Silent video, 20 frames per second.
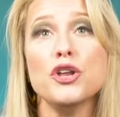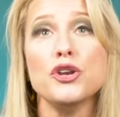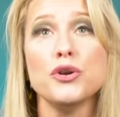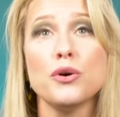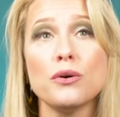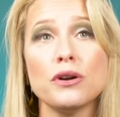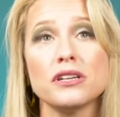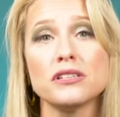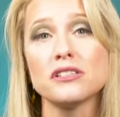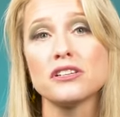
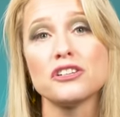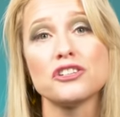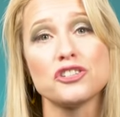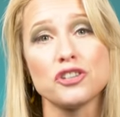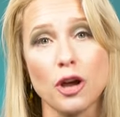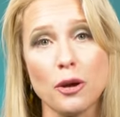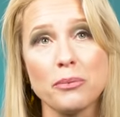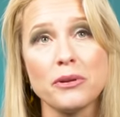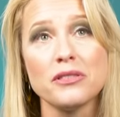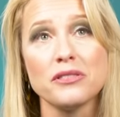Nor is it a
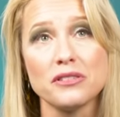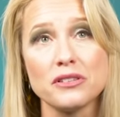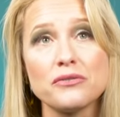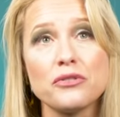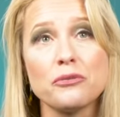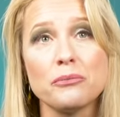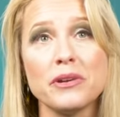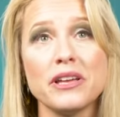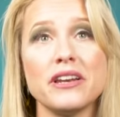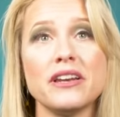shopping list
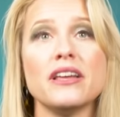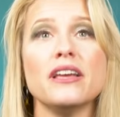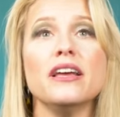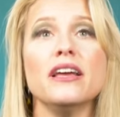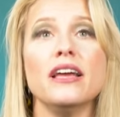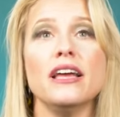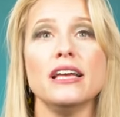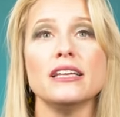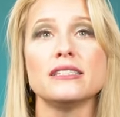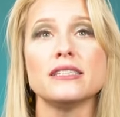for men.
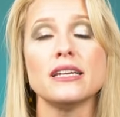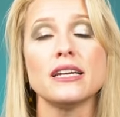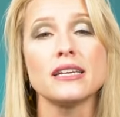It's